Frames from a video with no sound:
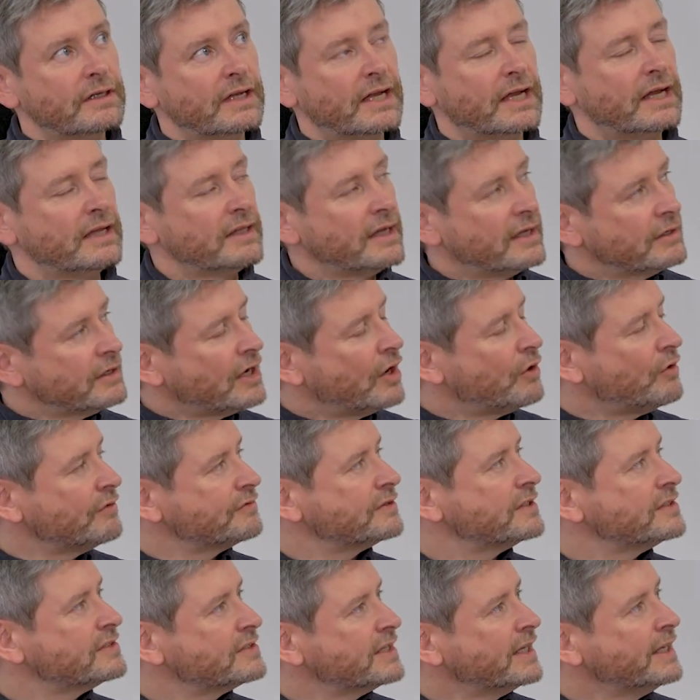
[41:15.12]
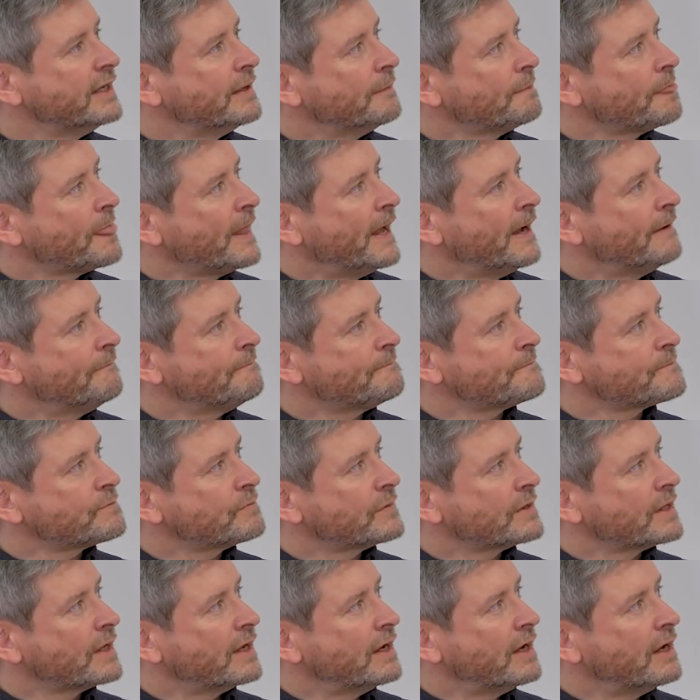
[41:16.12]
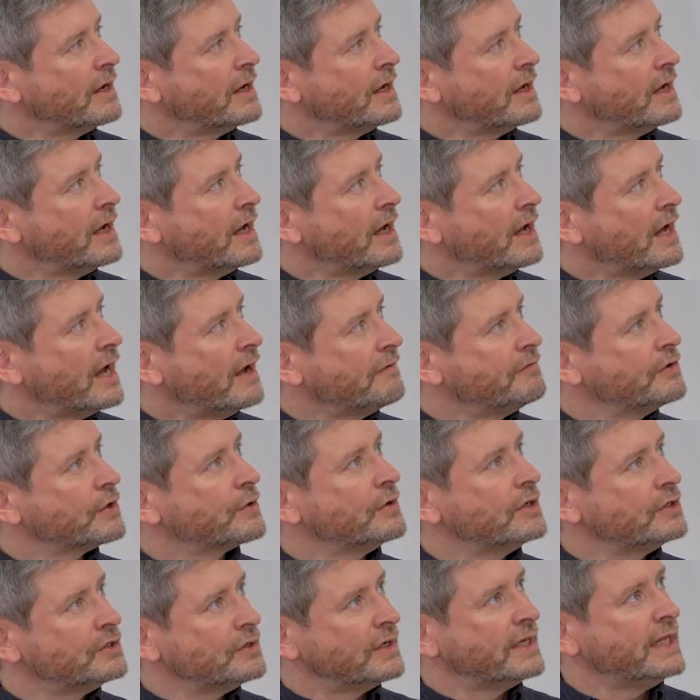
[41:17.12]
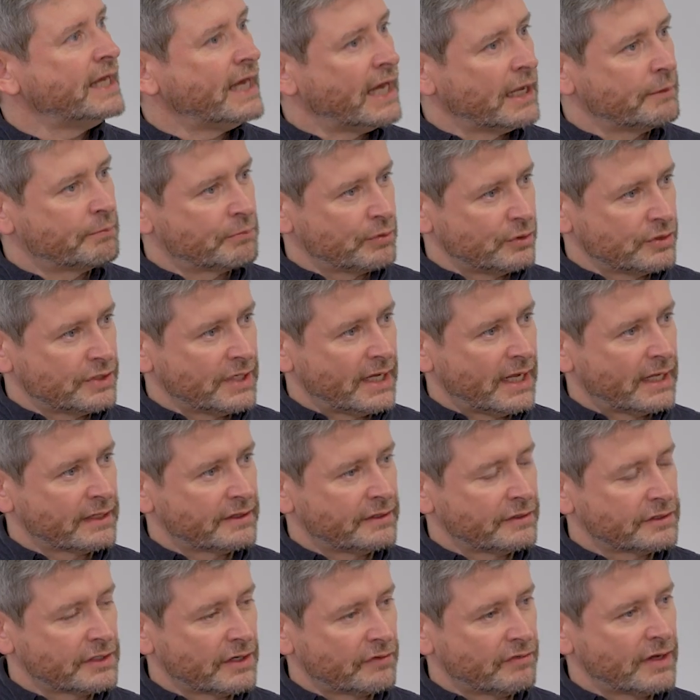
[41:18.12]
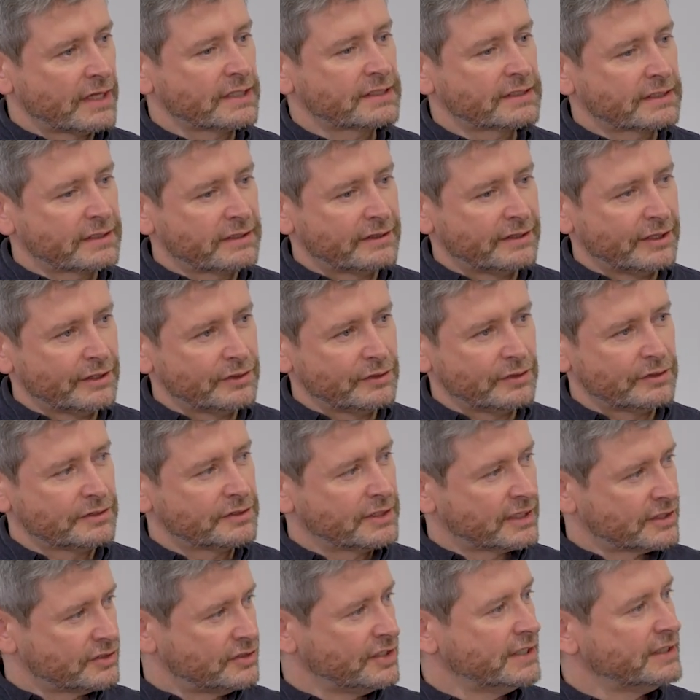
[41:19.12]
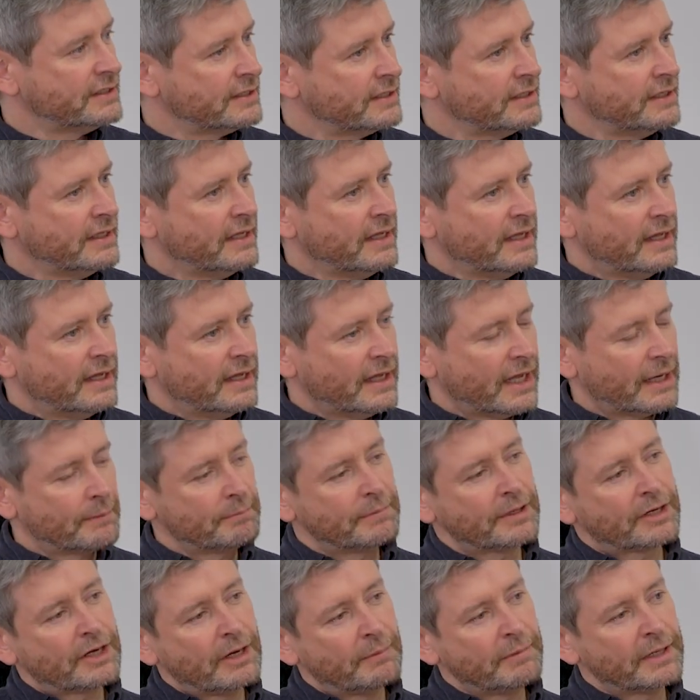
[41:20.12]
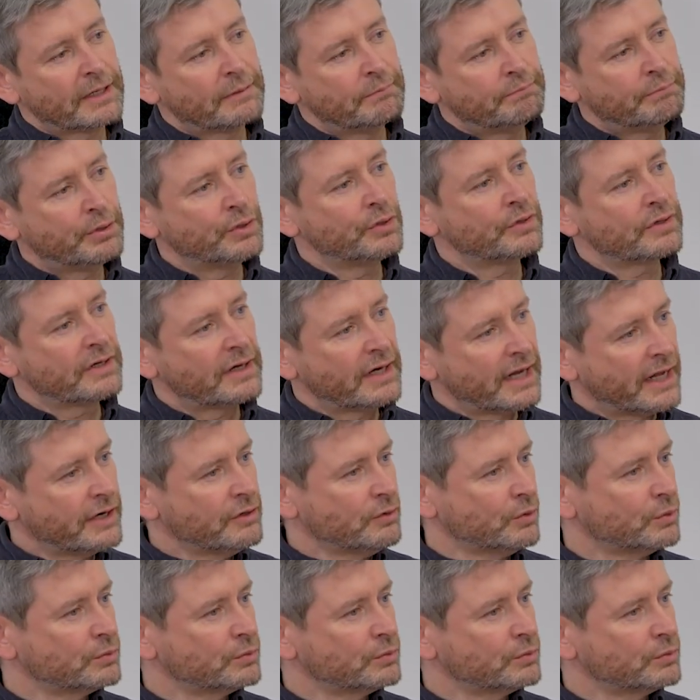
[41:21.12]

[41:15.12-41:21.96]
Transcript: I often say, if you're going to do an AI project, there's a risk that you succeed in becoming poorer and